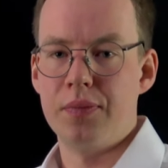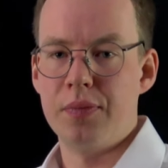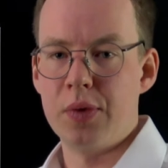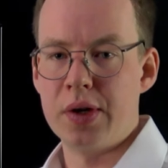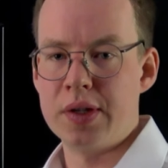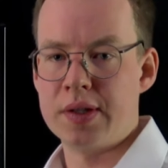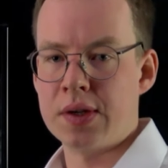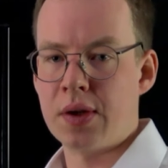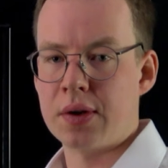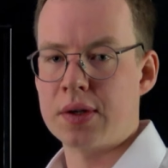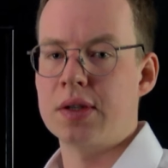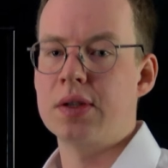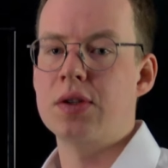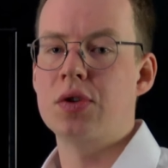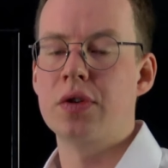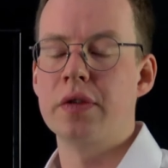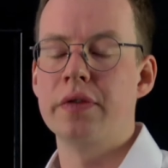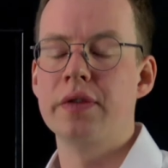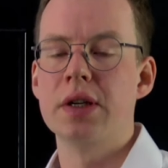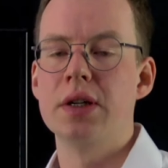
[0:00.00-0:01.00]
it's not
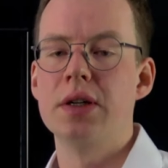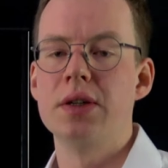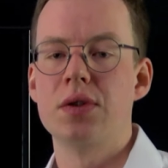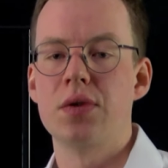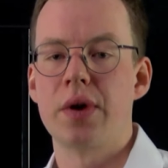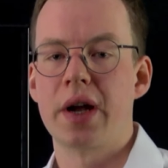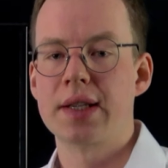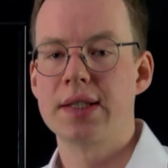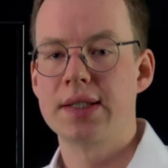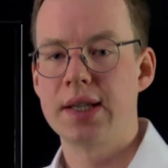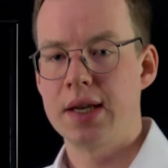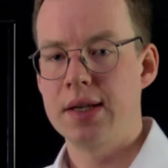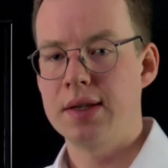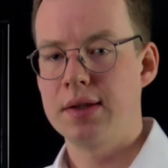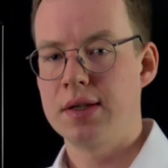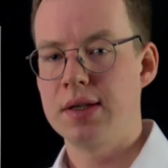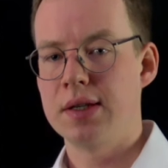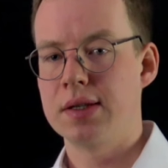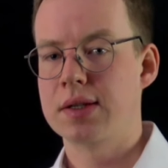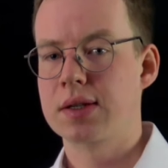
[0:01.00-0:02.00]
trivial to extend
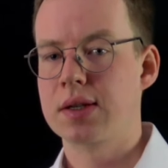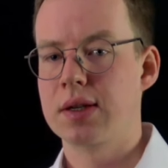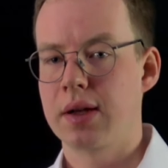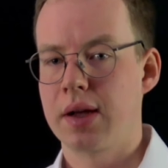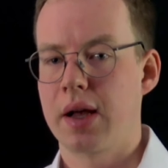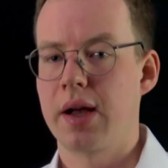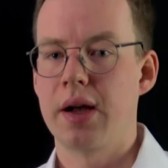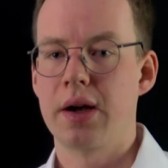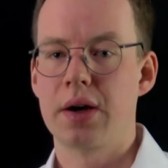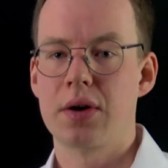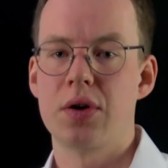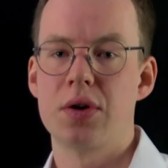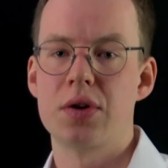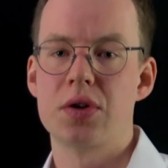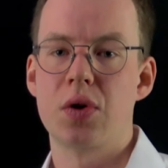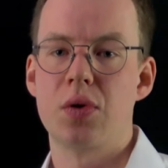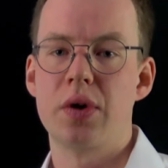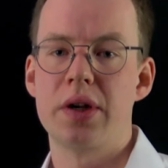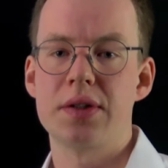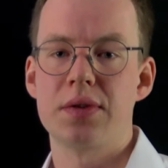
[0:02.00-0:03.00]
these
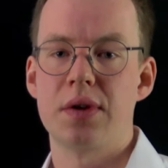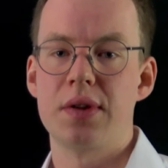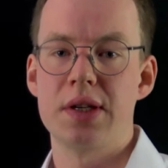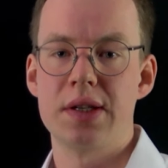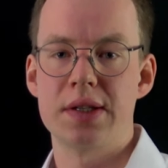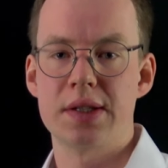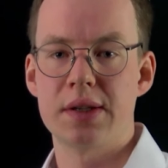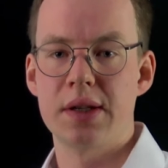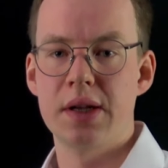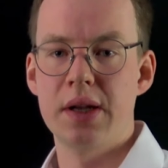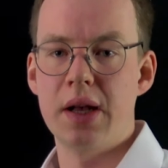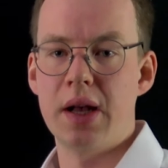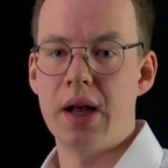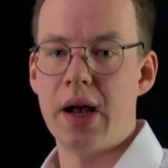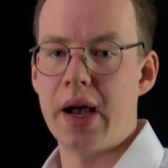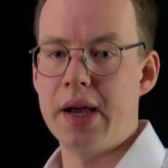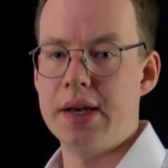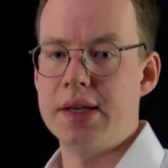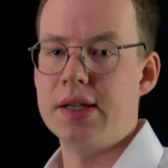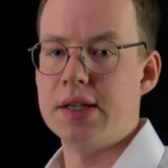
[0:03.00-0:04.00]
controllers or these
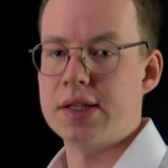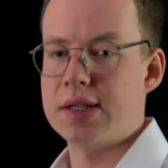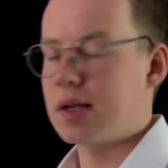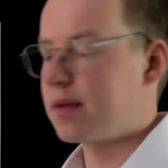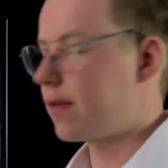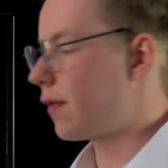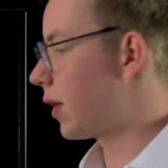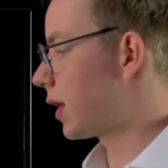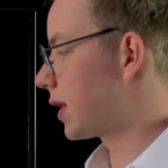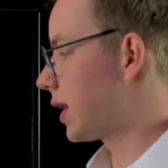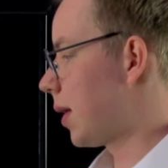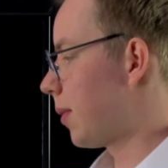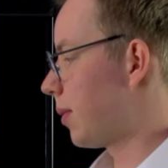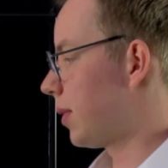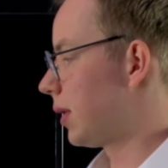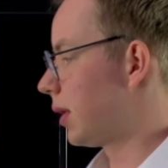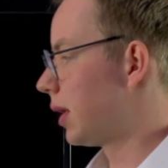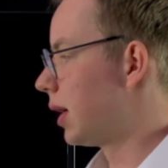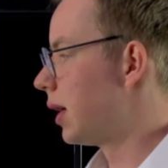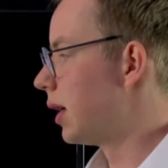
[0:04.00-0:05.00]
ideas that, for
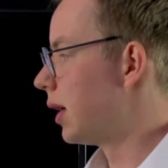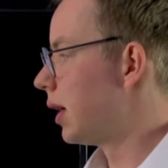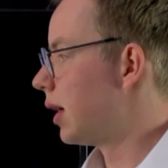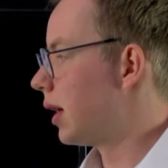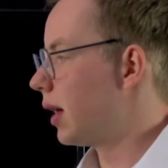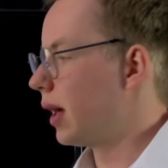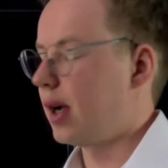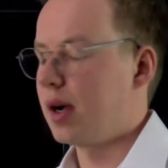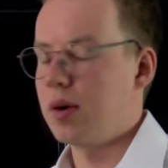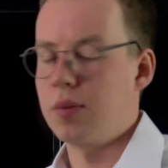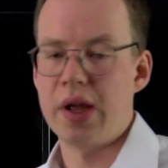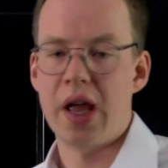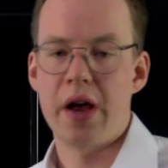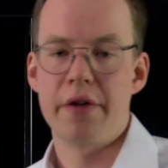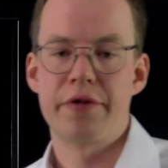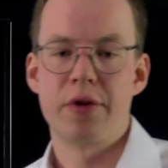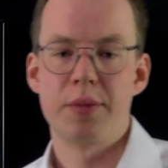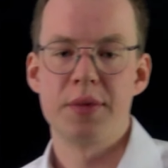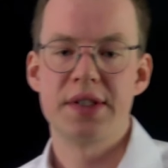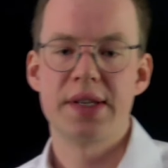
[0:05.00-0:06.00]
example, we have
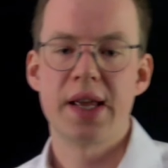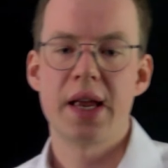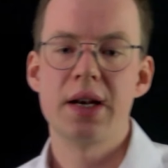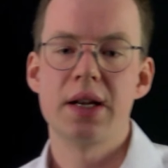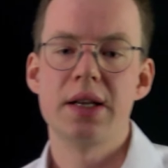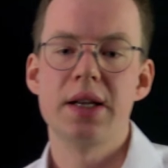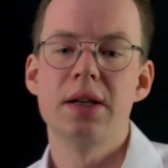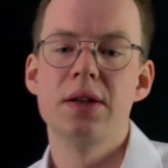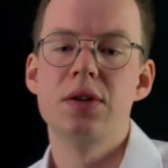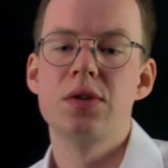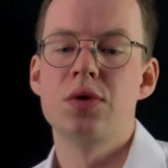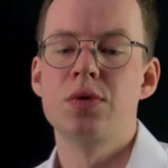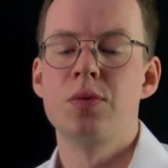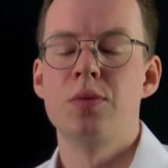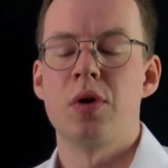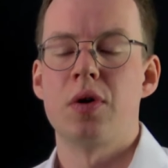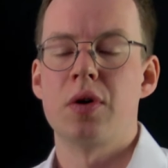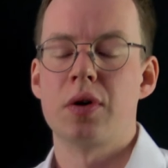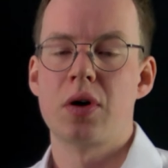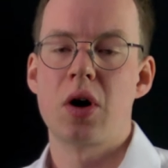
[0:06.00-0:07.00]
from Stanley to
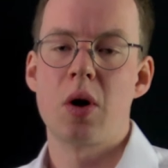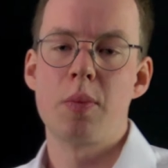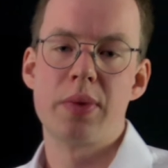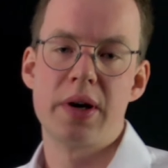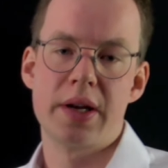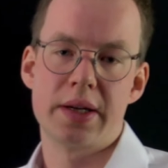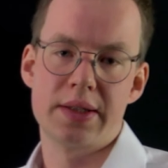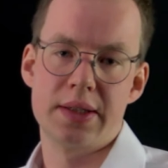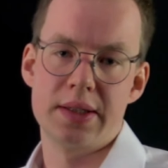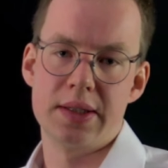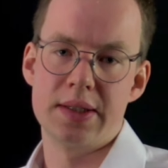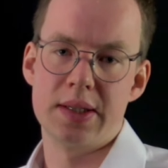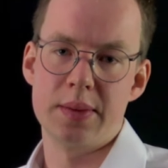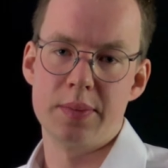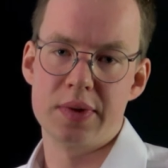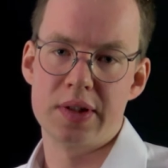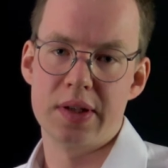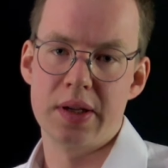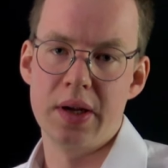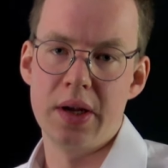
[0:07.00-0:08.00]
more complex
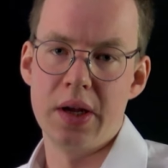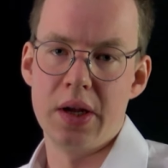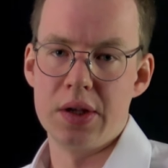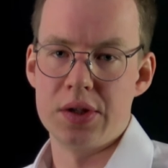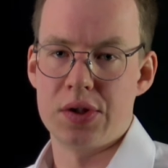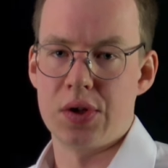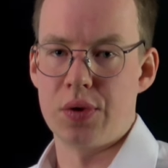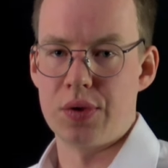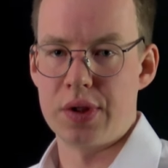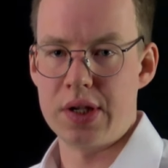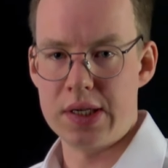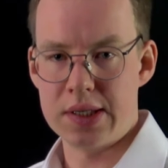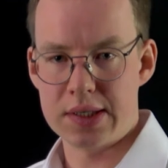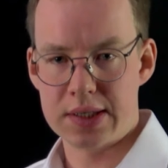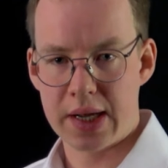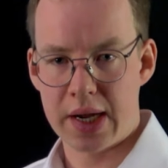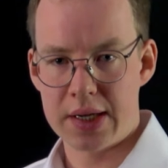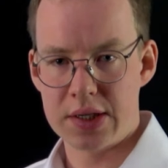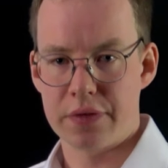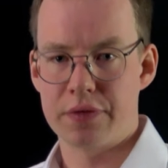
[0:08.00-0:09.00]
systems. So these
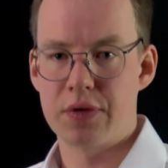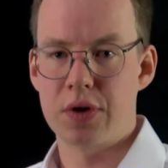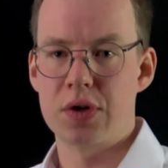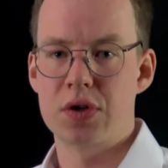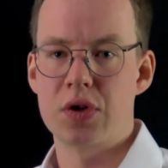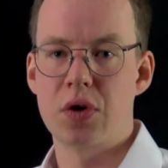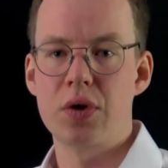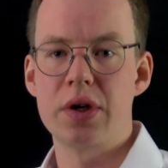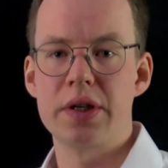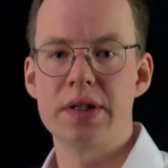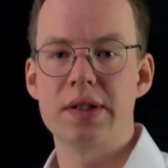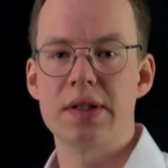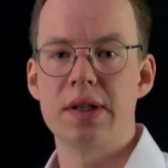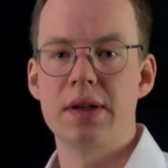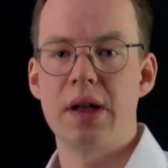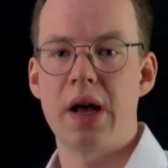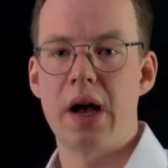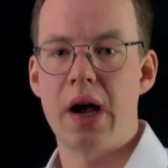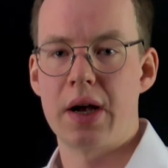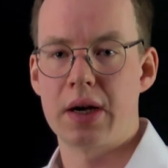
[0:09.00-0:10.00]
kinds of controllers
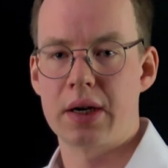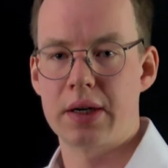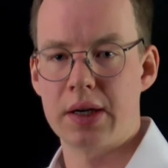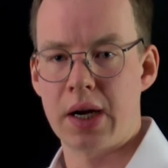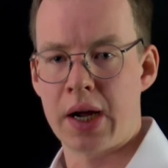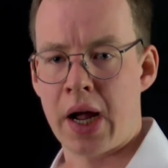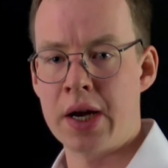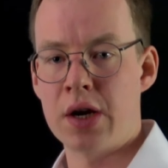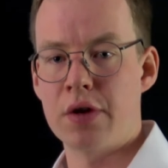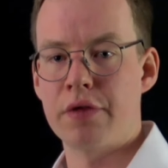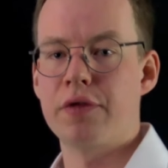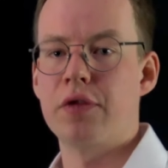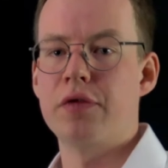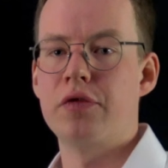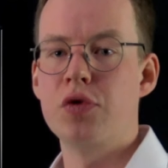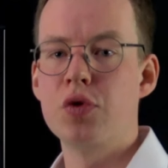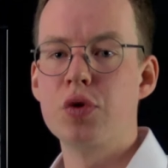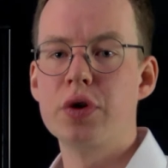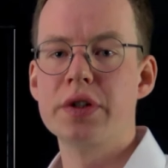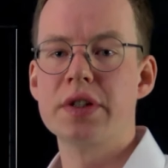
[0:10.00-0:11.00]
are kind of
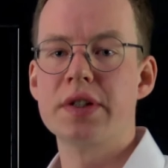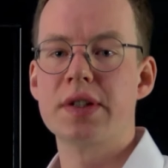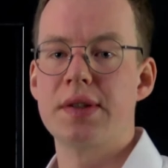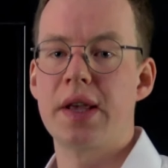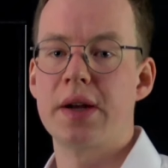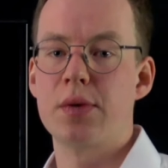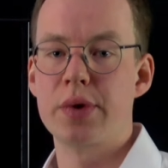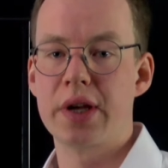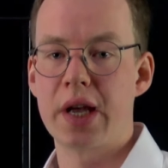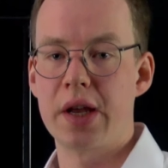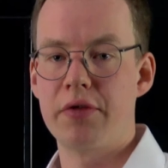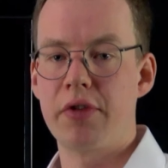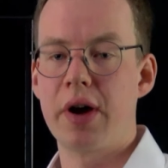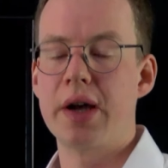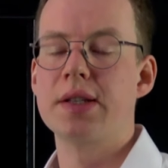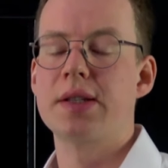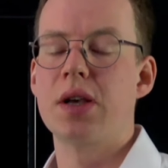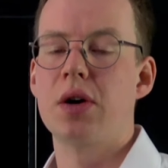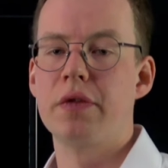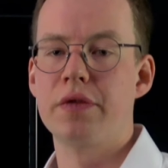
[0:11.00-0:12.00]
rules that we can
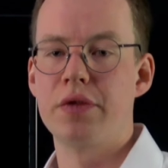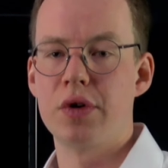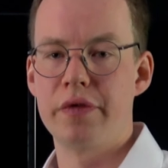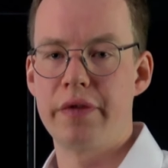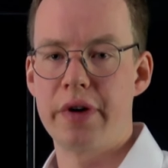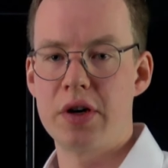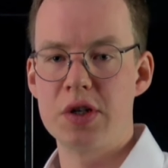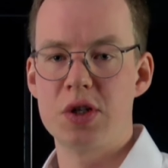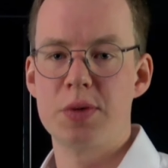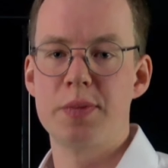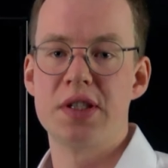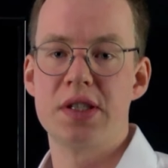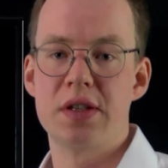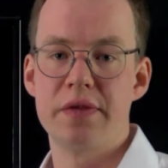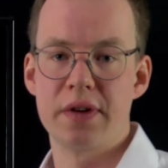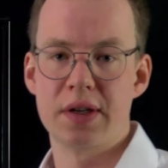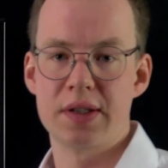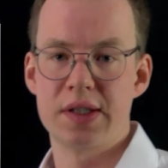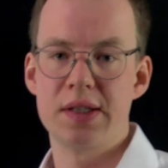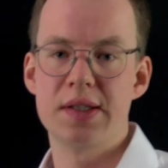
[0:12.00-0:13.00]
write down for a very
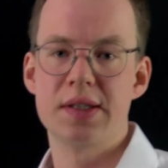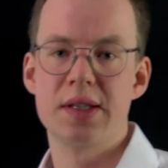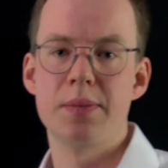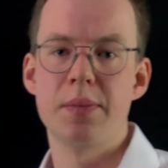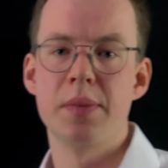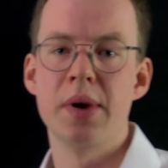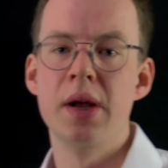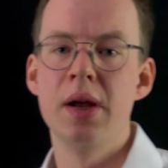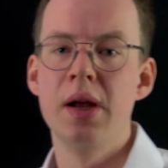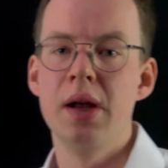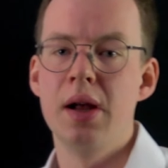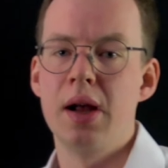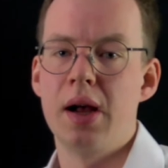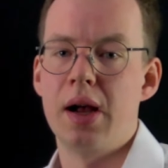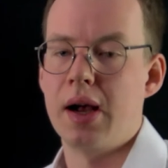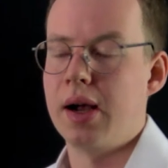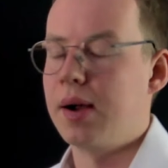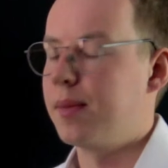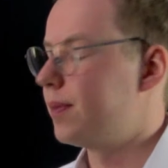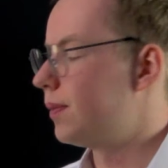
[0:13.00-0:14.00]
specific system.
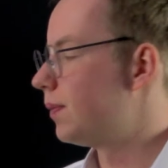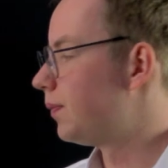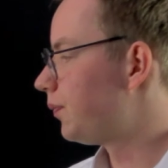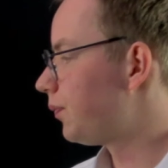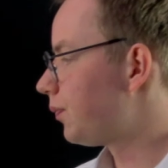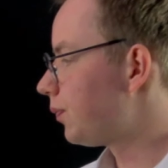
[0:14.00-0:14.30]
But